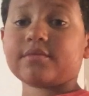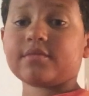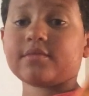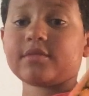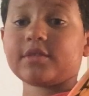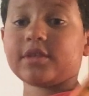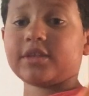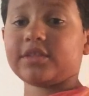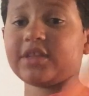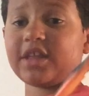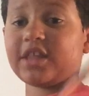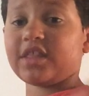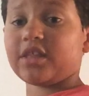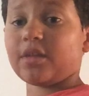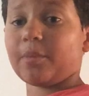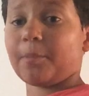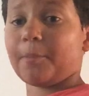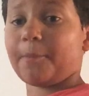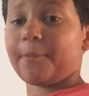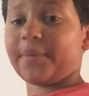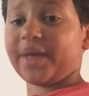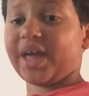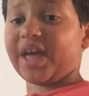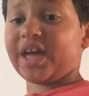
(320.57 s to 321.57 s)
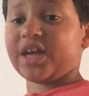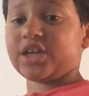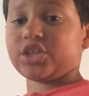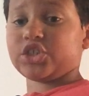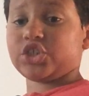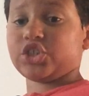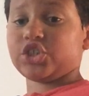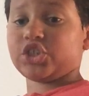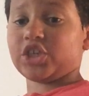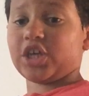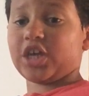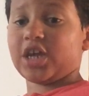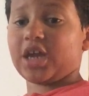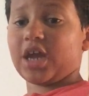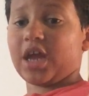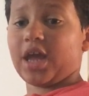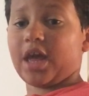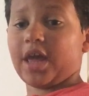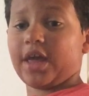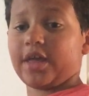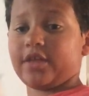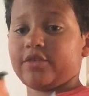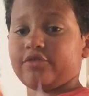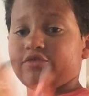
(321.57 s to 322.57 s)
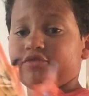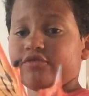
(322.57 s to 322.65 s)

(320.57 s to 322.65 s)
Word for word: and then the banshee.